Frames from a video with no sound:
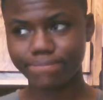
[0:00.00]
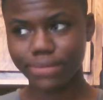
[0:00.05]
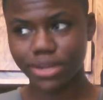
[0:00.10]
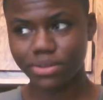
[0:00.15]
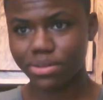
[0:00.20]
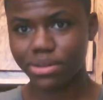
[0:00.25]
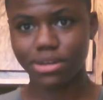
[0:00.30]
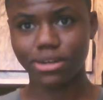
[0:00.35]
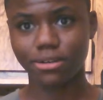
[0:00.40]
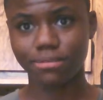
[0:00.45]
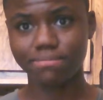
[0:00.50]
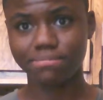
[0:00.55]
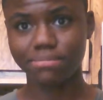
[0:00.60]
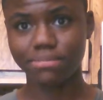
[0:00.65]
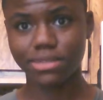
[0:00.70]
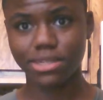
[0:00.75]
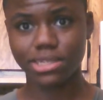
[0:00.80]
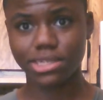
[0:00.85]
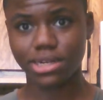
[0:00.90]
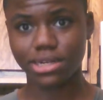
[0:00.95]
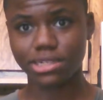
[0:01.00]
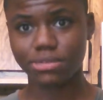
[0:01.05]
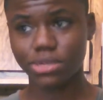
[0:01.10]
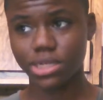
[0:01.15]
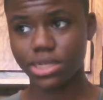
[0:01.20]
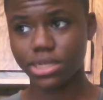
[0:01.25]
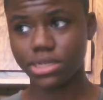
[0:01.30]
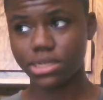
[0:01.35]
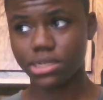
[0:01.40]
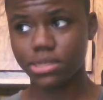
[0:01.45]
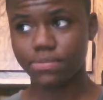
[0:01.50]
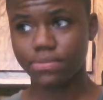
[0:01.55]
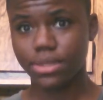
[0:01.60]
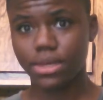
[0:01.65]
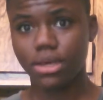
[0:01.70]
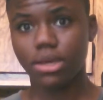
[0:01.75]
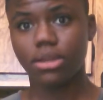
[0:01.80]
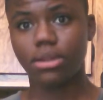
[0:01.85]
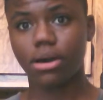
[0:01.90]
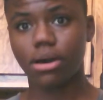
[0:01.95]
I really don't. It sucks because
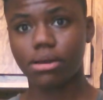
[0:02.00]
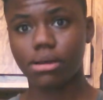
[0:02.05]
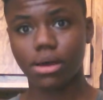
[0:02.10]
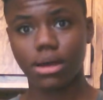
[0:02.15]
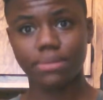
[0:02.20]
now that